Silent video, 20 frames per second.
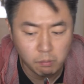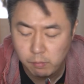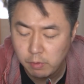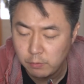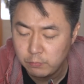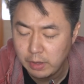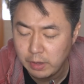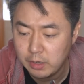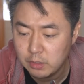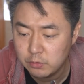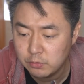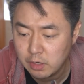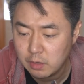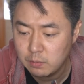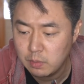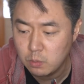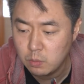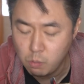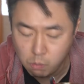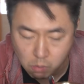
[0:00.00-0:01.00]
if I had to
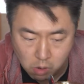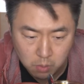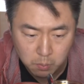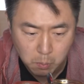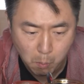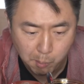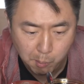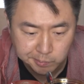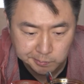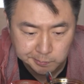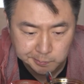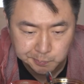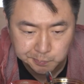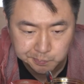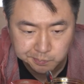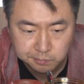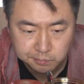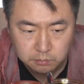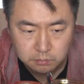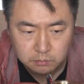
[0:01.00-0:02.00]
recommend one,
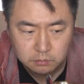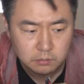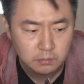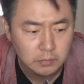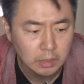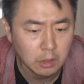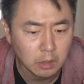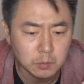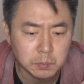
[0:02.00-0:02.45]
it